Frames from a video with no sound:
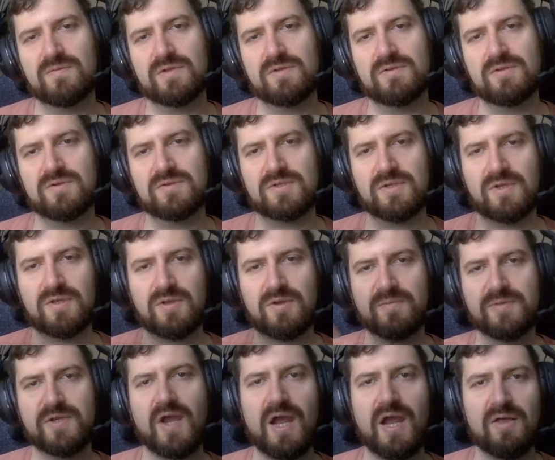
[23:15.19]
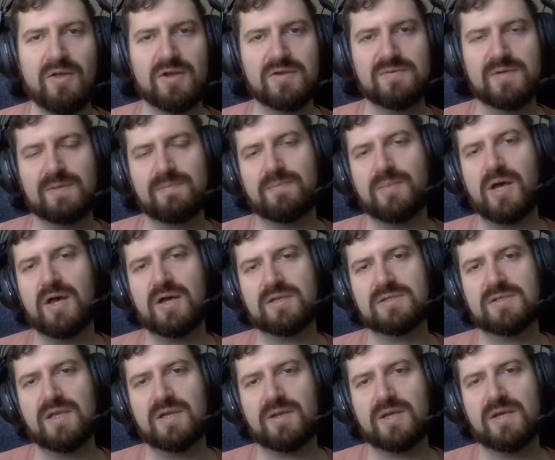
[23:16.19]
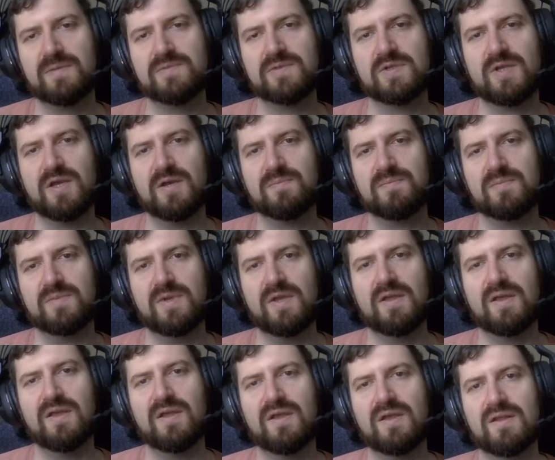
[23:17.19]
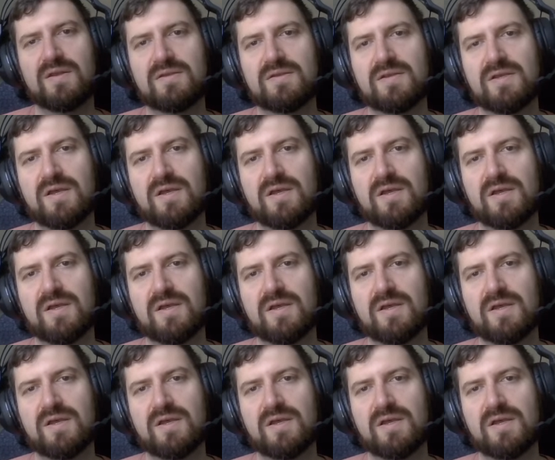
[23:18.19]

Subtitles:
There's a little dialog box that comes up, and